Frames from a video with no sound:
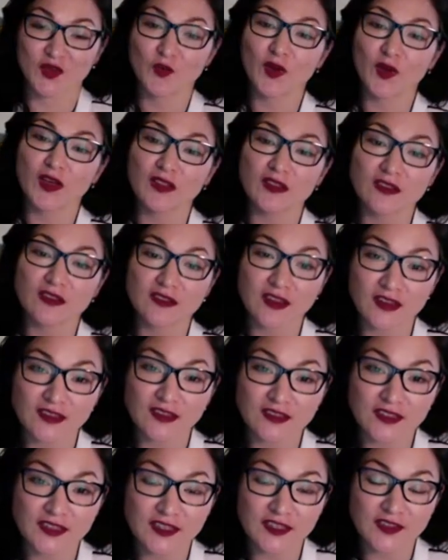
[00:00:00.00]
Well,
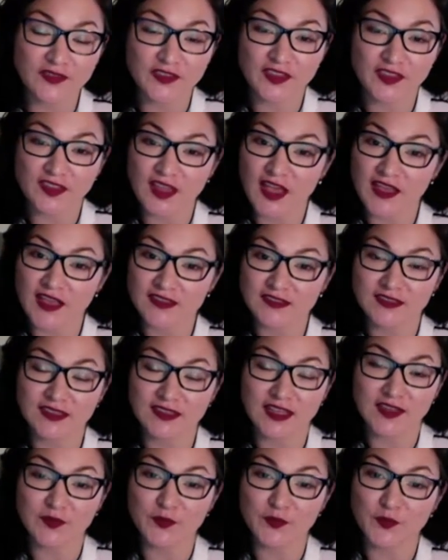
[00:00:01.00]
luckily for the last
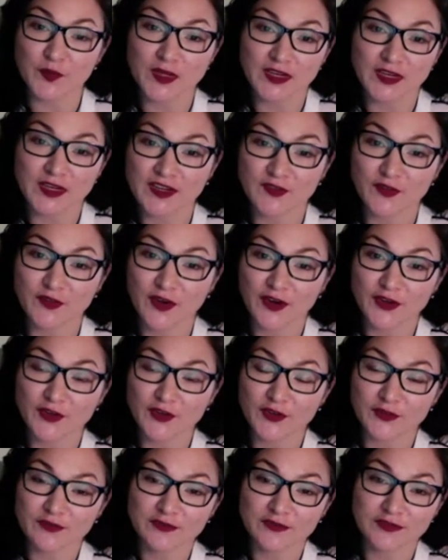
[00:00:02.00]
minute of
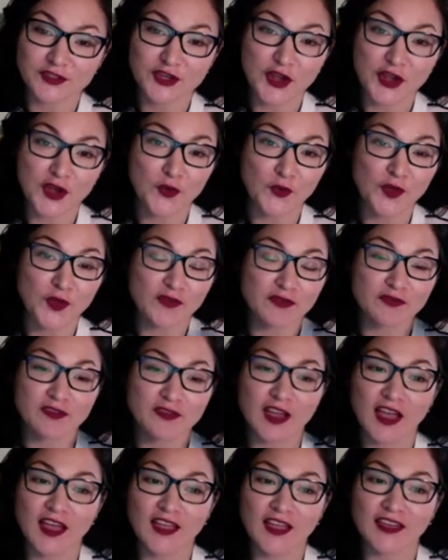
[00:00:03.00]
our show, we've
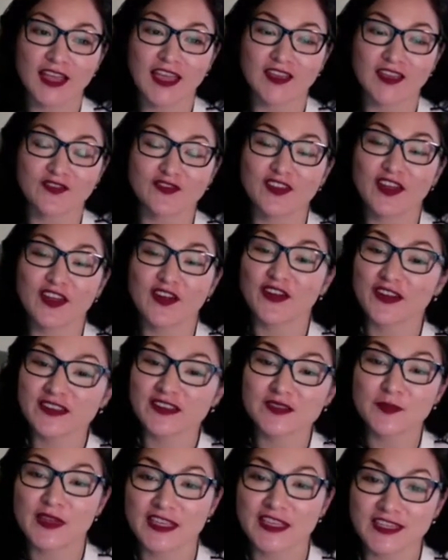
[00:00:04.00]
got a very
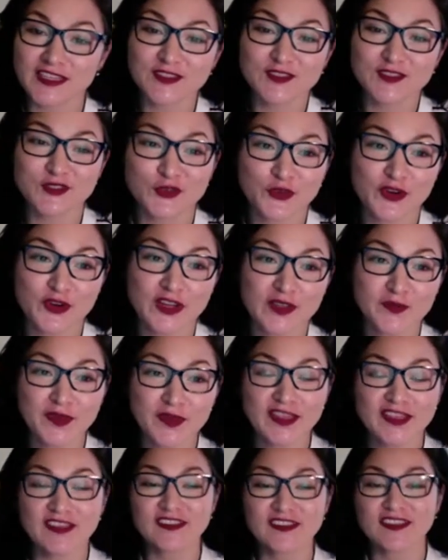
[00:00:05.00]
speedy story
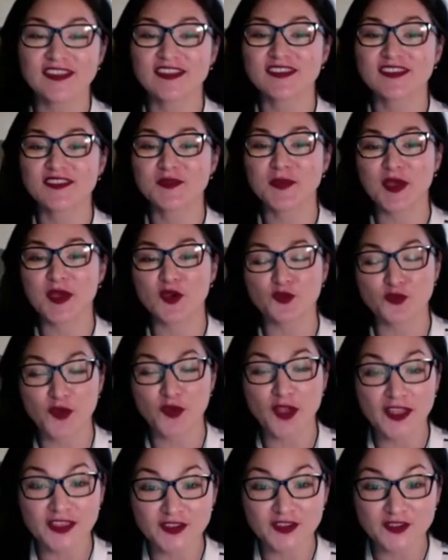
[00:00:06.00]
because it is about
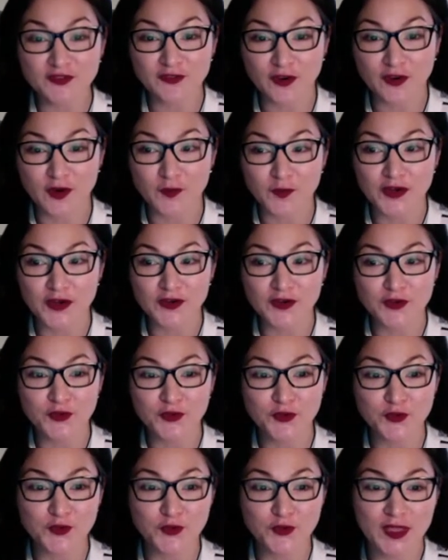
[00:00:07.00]
Ryan Farmer,
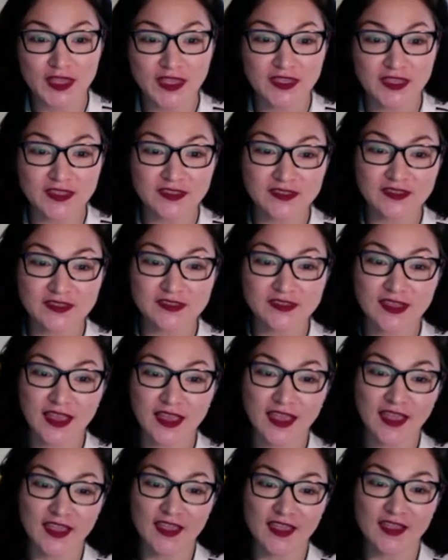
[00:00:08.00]
who is
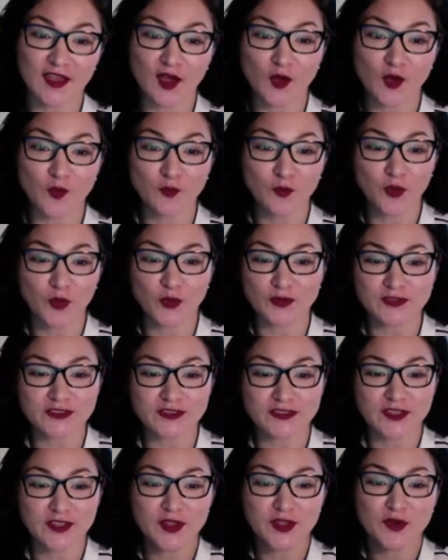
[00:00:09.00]
a Humboldt
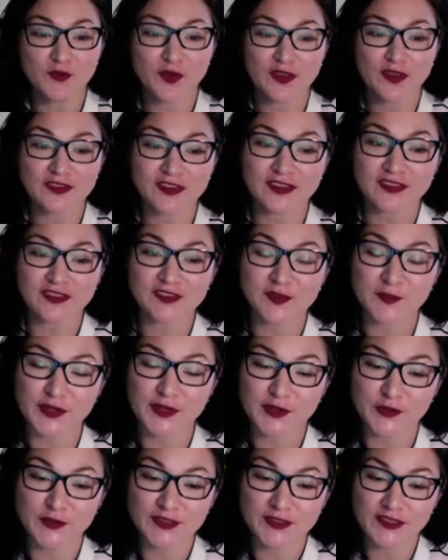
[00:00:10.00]
resident, somebody
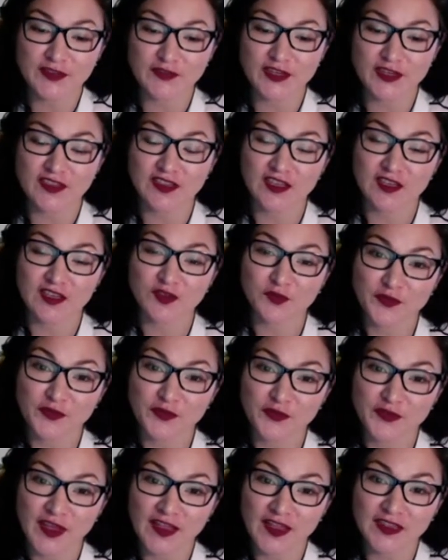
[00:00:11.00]
who's living in the Eel River
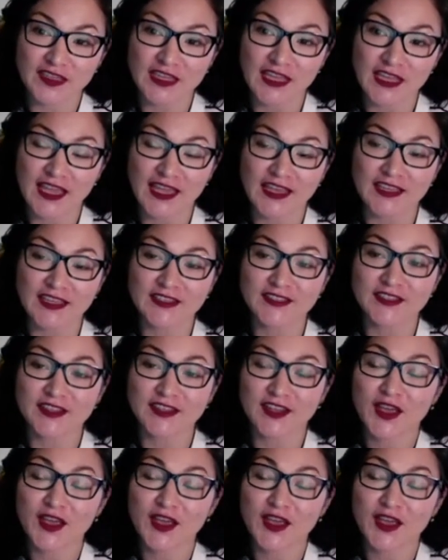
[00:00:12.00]
Valley and